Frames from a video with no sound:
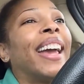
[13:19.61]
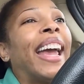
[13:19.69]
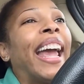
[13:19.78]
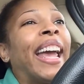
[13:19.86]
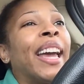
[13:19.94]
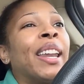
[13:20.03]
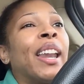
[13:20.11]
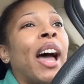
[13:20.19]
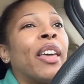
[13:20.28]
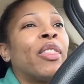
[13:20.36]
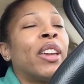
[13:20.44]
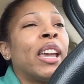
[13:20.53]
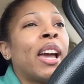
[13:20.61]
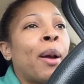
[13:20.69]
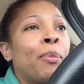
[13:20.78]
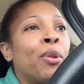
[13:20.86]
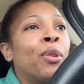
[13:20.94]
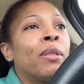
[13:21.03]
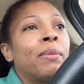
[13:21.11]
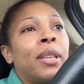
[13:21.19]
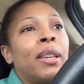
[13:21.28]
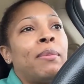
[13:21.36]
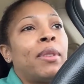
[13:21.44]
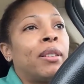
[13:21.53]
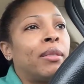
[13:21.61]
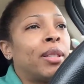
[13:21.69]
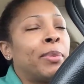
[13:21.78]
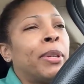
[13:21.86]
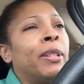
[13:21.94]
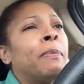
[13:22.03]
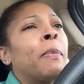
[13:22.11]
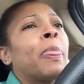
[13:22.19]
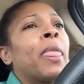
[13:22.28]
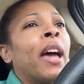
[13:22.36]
And I think I pulled up the email, spitting.